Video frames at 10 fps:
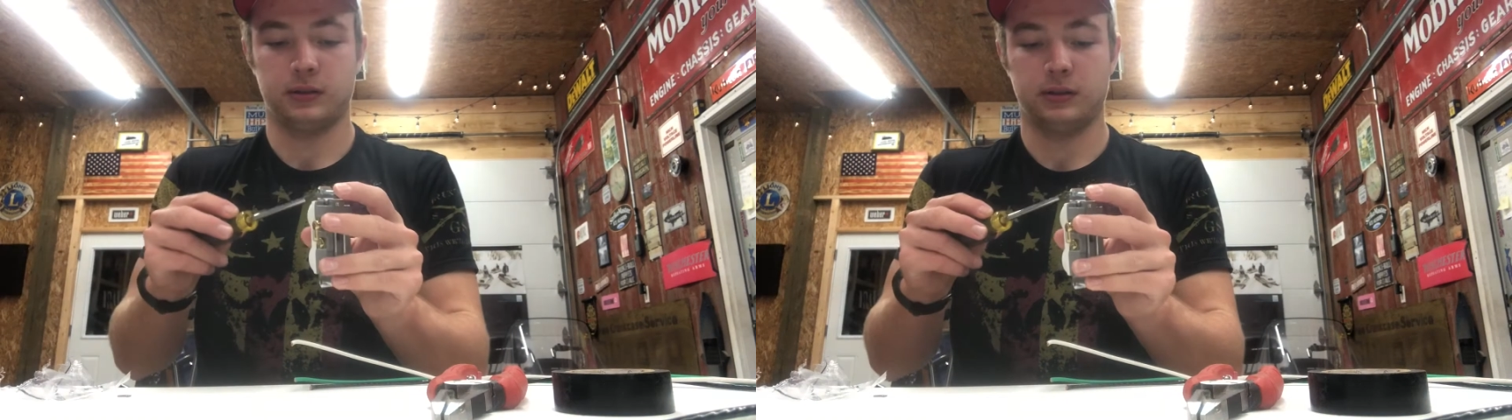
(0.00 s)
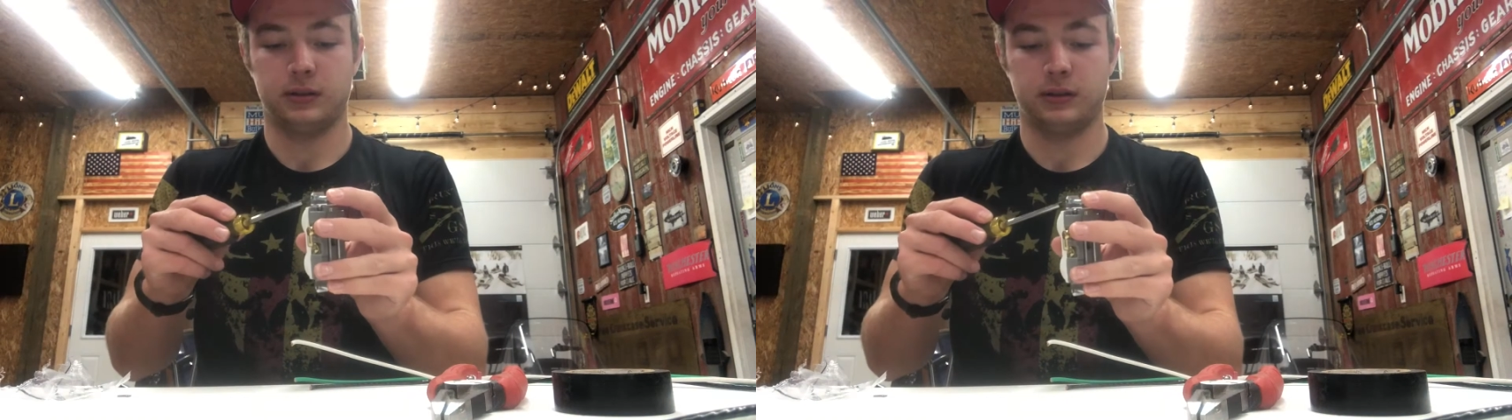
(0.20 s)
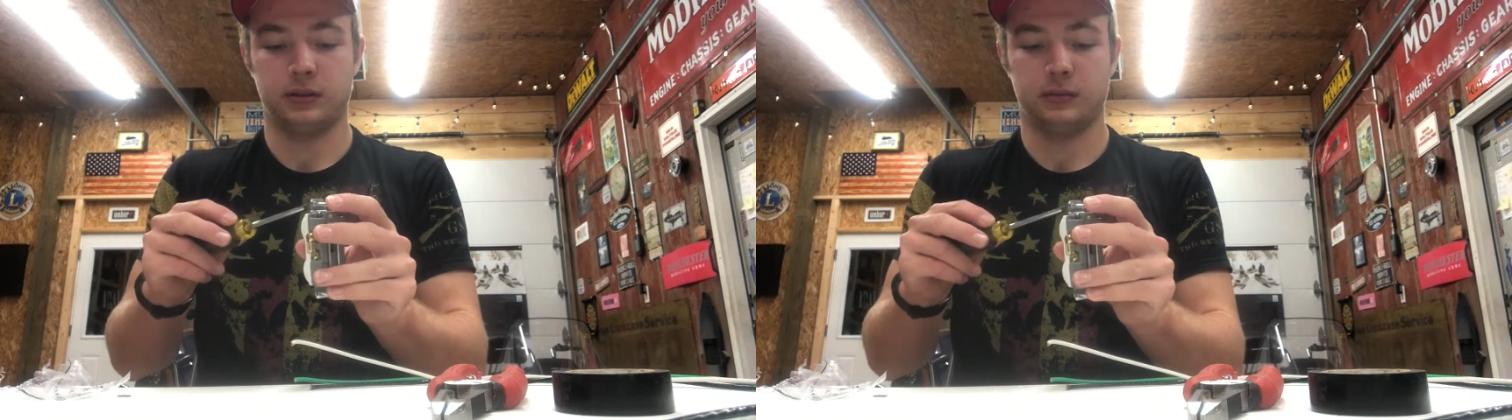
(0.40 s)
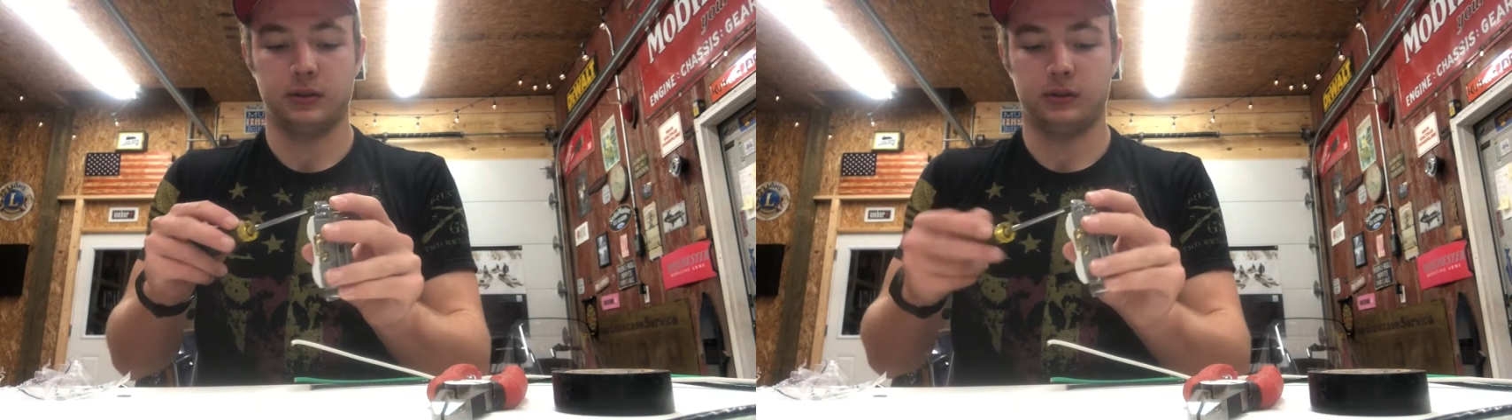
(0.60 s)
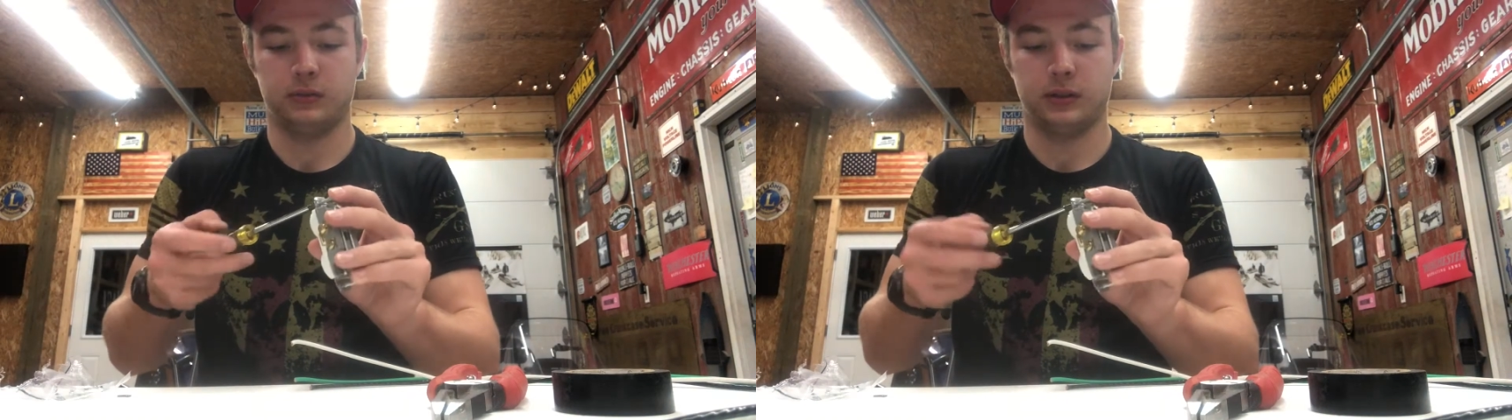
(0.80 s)
they're gonna be in
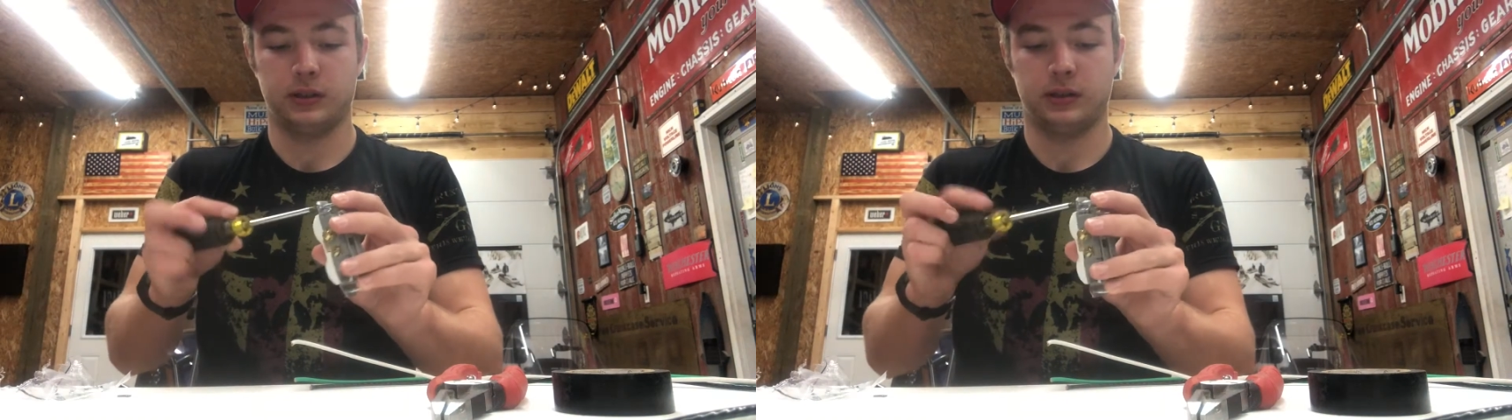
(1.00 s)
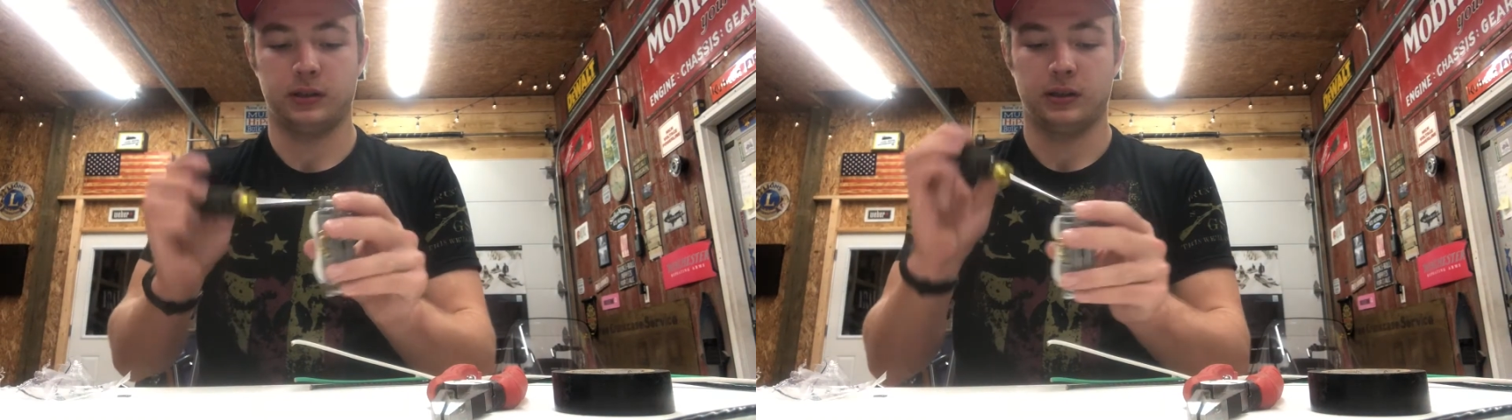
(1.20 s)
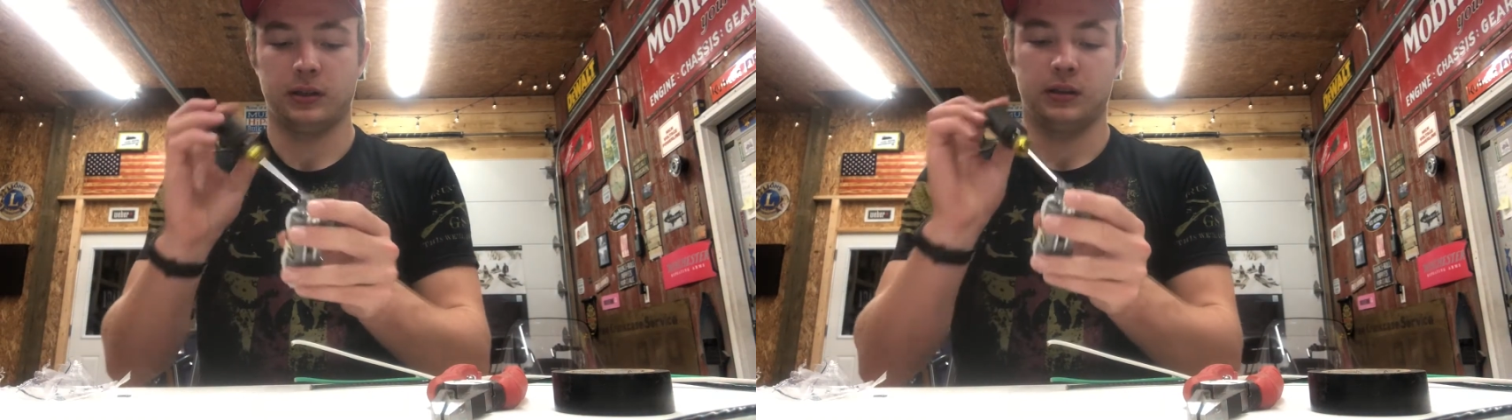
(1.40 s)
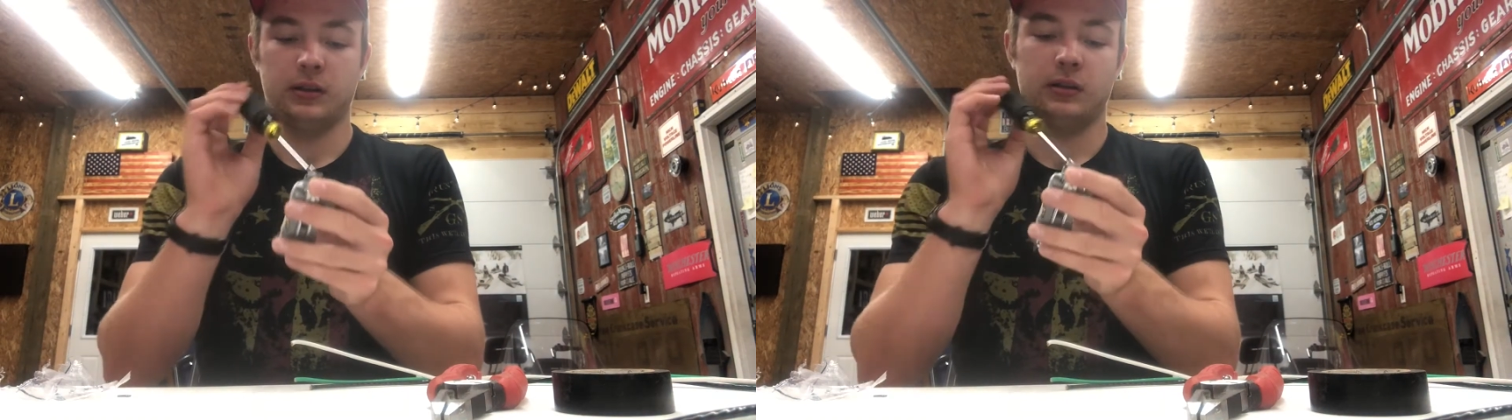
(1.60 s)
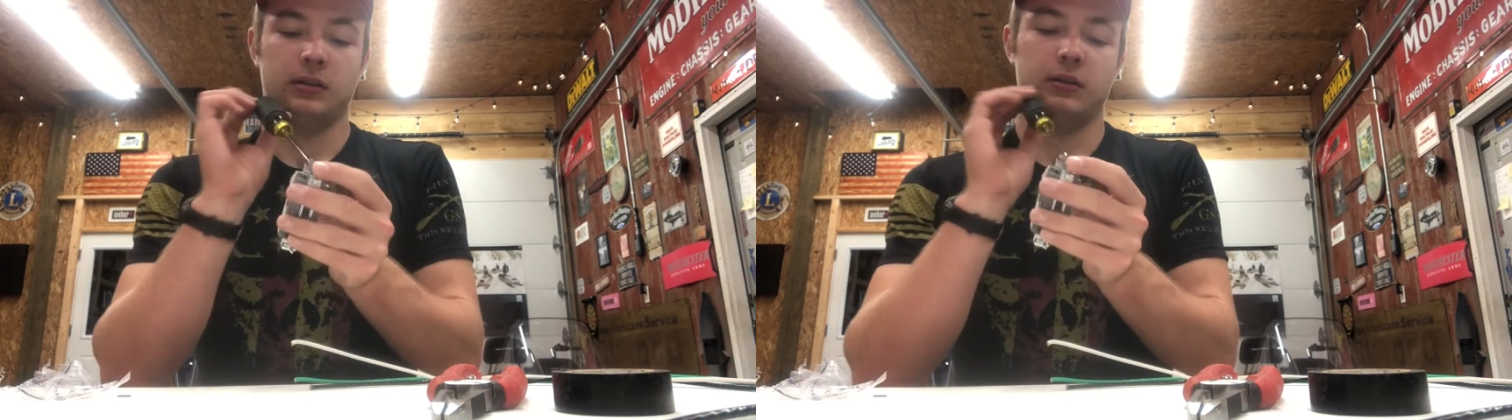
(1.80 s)
the way
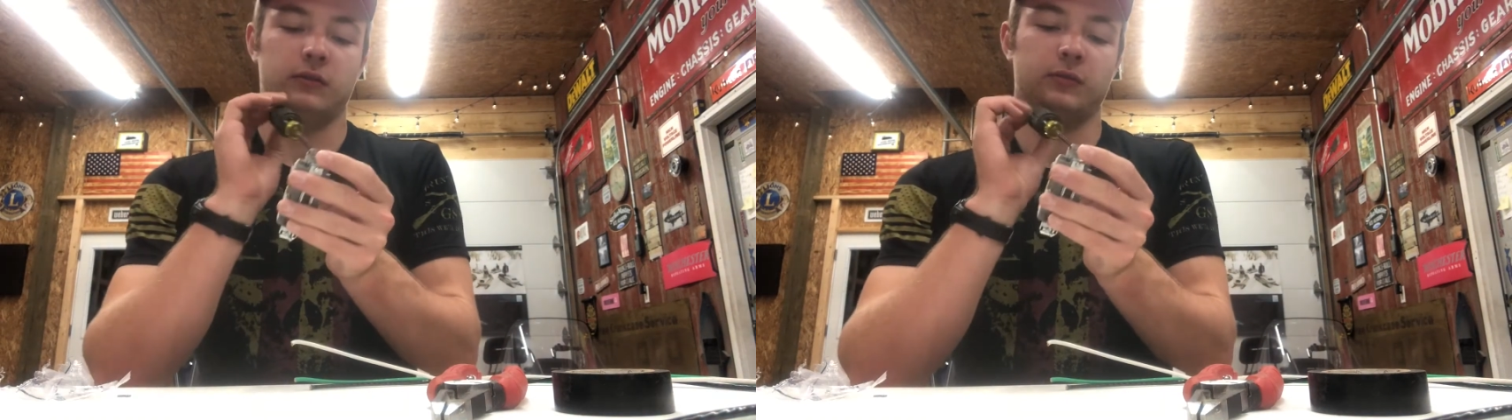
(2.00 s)
of